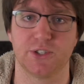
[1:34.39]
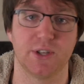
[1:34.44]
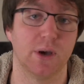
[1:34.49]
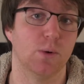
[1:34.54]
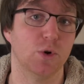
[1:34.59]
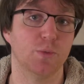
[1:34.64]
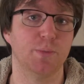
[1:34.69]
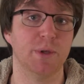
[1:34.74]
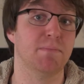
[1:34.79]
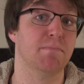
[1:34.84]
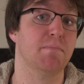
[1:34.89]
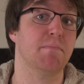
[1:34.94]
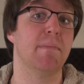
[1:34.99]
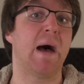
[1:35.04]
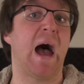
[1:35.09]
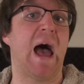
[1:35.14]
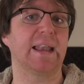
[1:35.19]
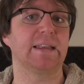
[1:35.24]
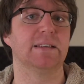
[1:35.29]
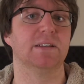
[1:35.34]
That would be
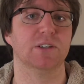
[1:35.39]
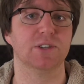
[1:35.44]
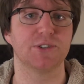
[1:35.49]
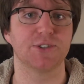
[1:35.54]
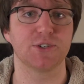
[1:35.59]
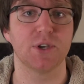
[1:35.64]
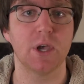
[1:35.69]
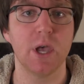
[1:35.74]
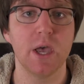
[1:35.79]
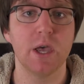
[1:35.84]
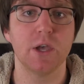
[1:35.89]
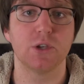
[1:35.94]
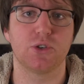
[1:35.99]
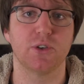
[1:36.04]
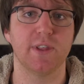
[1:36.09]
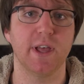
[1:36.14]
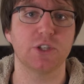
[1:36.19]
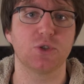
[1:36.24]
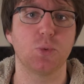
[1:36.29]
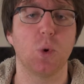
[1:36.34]
madness. So
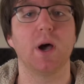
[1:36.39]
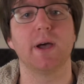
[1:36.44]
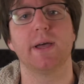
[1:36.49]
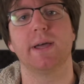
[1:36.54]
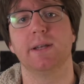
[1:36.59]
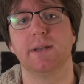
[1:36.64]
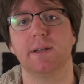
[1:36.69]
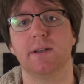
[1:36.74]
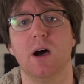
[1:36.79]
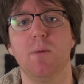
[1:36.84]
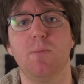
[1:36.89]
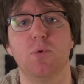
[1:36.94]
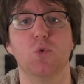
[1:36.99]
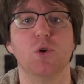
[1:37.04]
that's why I ended up